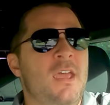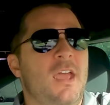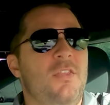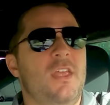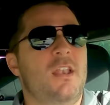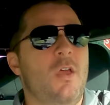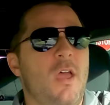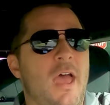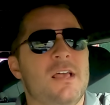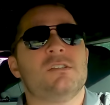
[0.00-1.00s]
And then
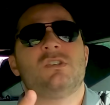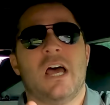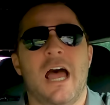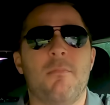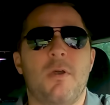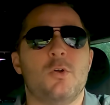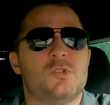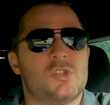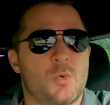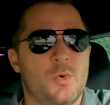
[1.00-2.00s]
as time
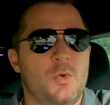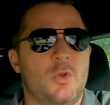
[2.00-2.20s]
goes through,